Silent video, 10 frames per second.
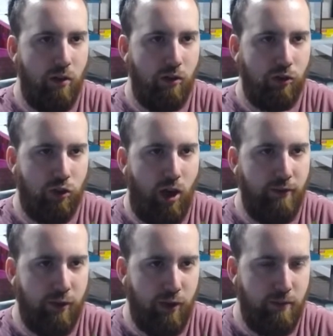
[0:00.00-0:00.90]

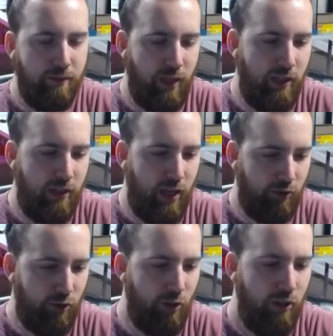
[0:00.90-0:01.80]
softer in
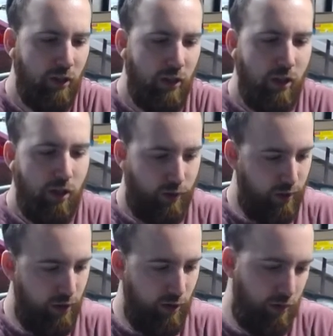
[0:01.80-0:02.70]
texture
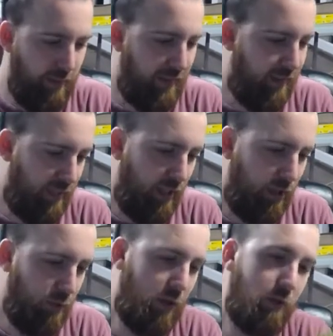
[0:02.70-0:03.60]
they're a little bit
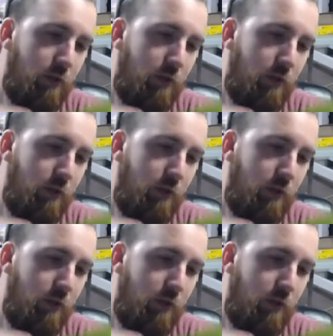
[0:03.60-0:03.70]
see-through,